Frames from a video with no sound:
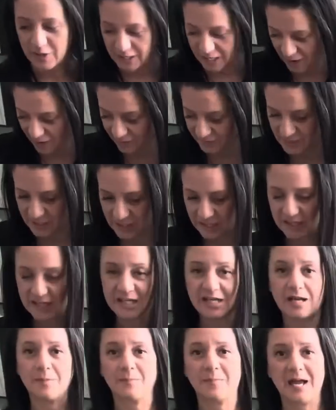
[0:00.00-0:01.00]
Now I have to
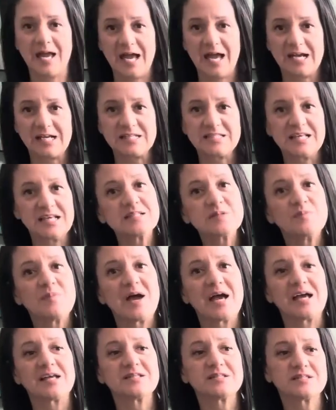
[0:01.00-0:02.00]
clean up my excess
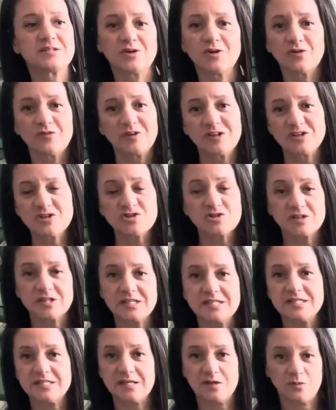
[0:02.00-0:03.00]
mess. You'll eventually
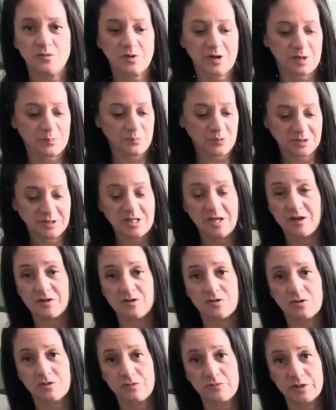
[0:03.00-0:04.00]
see where I put the
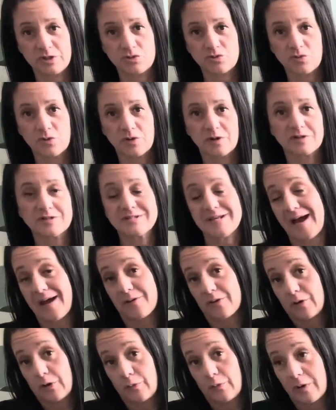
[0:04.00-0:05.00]
other 3 drawers. I
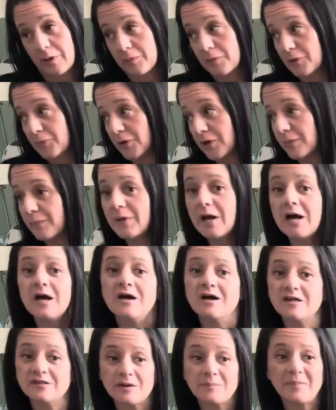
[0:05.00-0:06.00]
don't know where I'm going to put them.
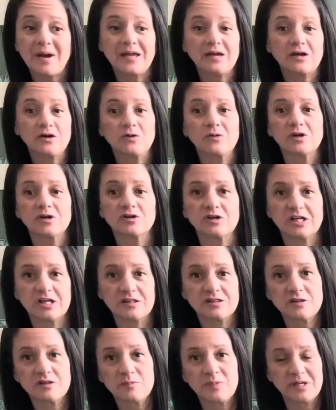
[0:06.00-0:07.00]
They might go
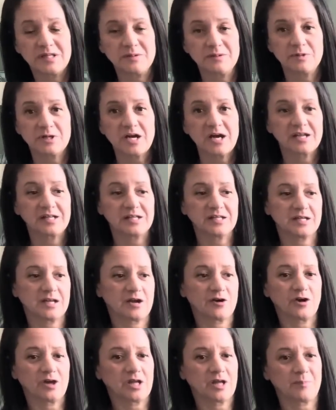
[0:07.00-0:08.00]
underneath the big cutting
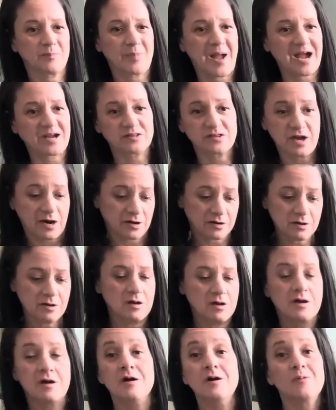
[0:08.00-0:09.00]
area back there.
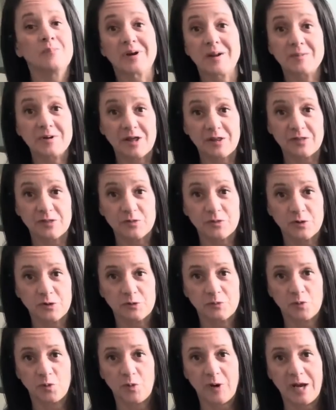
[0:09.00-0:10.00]
But I'm not throwing
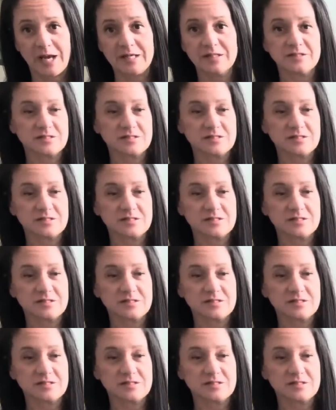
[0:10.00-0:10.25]
them away.